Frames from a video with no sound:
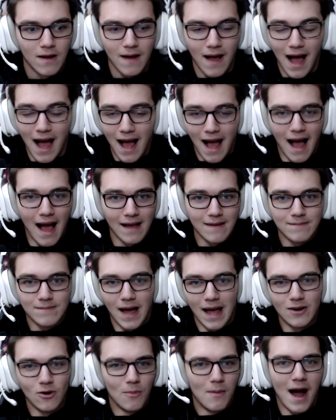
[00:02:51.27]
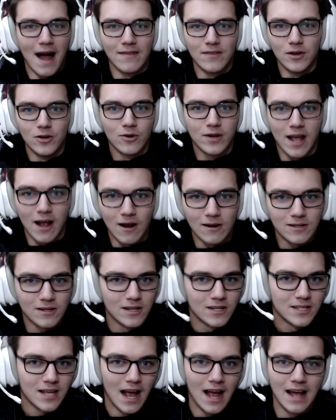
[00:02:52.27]
I, I don't mind the new character
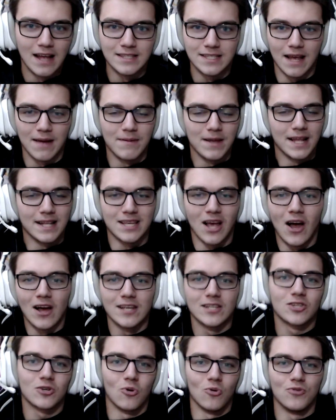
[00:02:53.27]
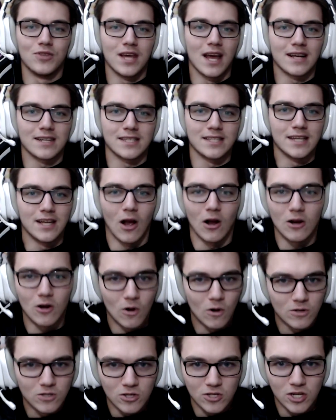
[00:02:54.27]
designs. It's High School D X D. Our
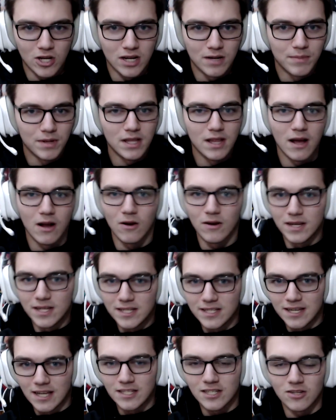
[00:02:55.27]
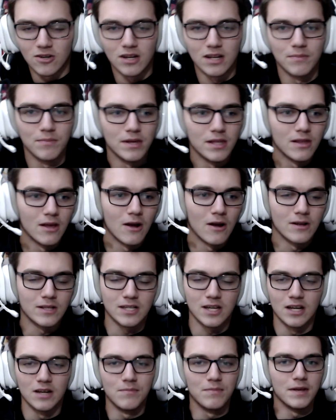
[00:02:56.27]
girls are still going to be there. Issei is still going to be there. It's
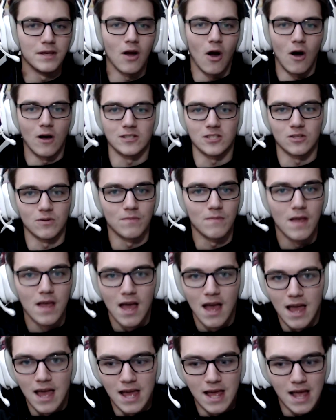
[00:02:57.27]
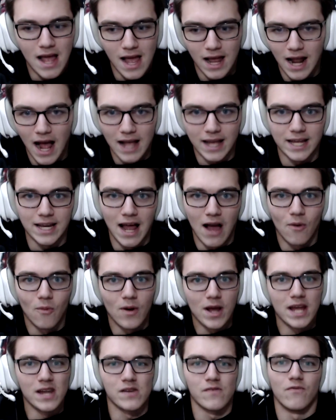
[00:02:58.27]
going to be awesome, and I cannot
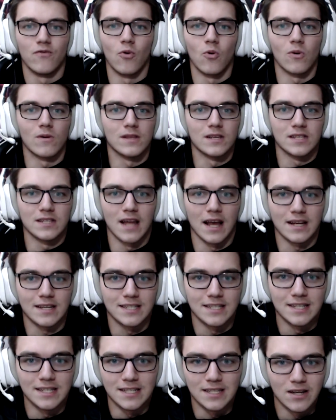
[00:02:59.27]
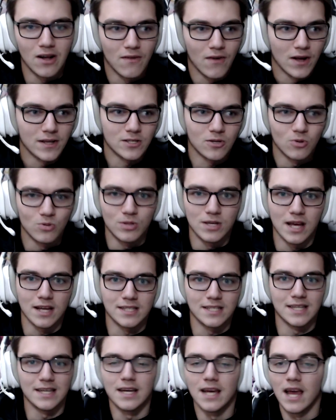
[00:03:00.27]
wait for this next season of High School D X
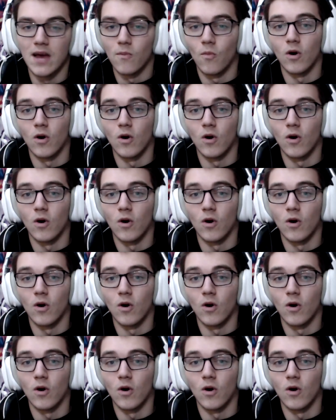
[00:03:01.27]
D and